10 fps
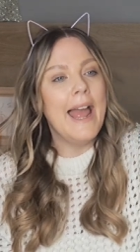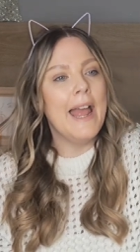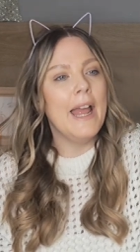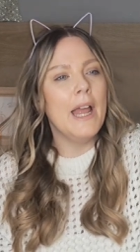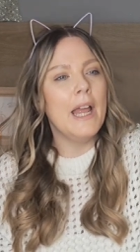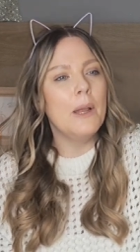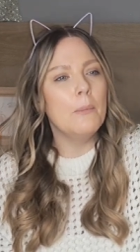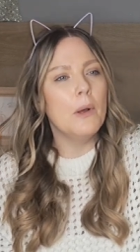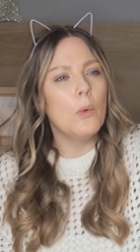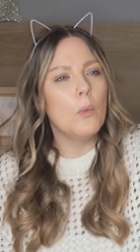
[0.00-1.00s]

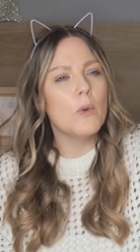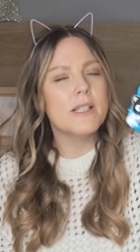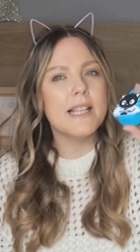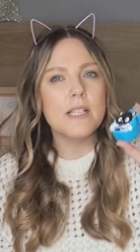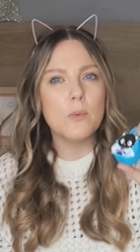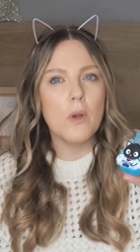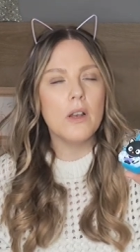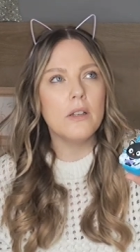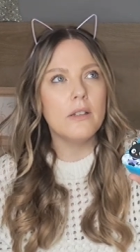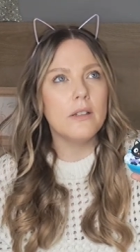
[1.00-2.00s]
Um, was this
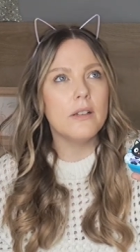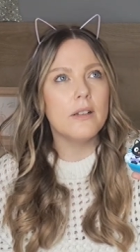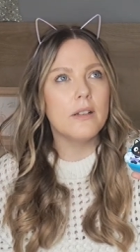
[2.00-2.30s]
one?